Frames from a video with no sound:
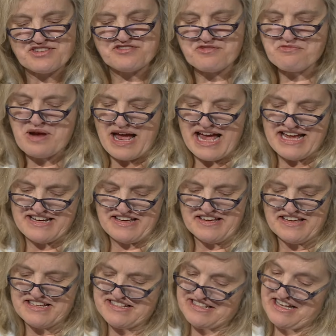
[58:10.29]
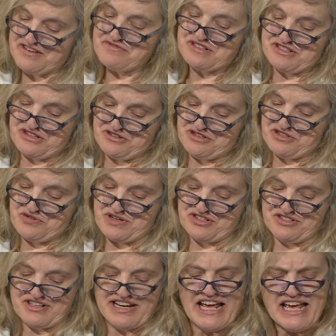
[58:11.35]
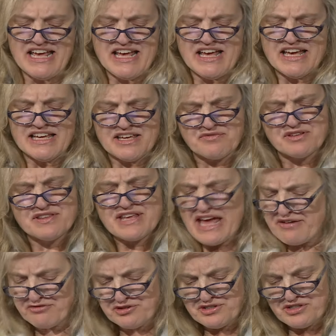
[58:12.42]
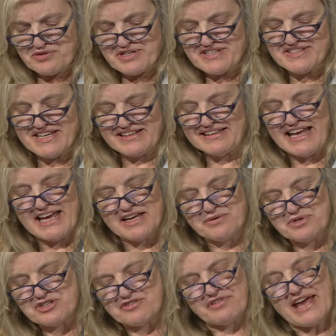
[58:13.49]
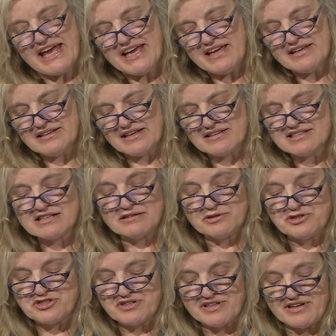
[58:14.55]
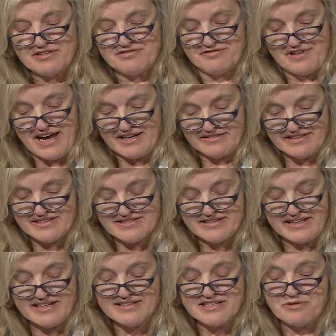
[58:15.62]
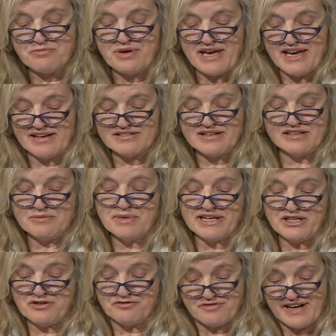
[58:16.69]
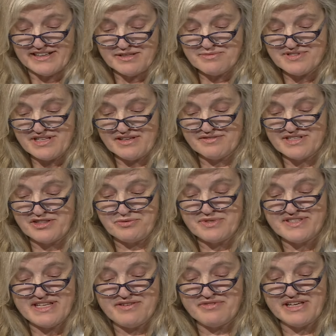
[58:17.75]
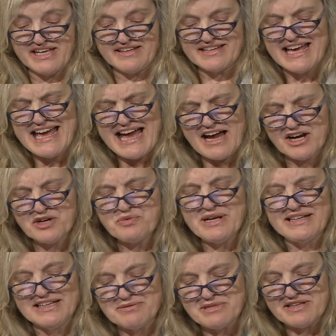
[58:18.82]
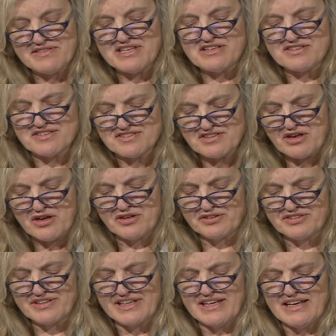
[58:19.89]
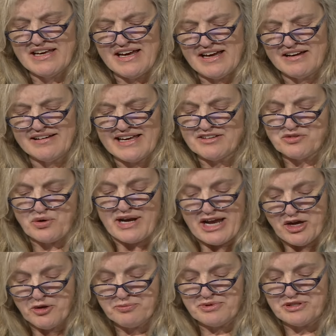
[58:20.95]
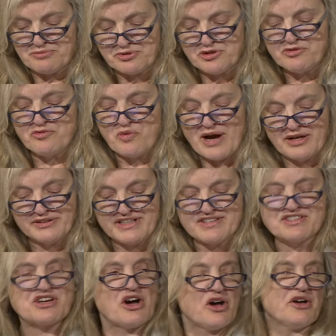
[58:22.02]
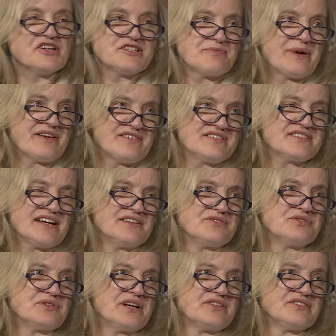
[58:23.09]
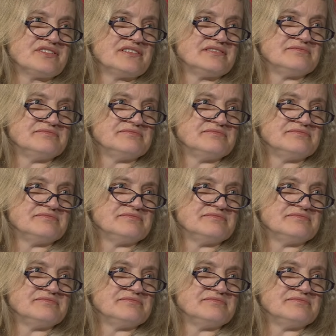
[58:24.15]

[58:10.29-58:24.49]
is from Ida, and it's kind of a serious question. Given the ever increasing language of hate, exclusion, and violence, and its impact on the many who find themselves at the receiving end, how can we limit the assault uh, and or help improve wellness caused by this kind of stress?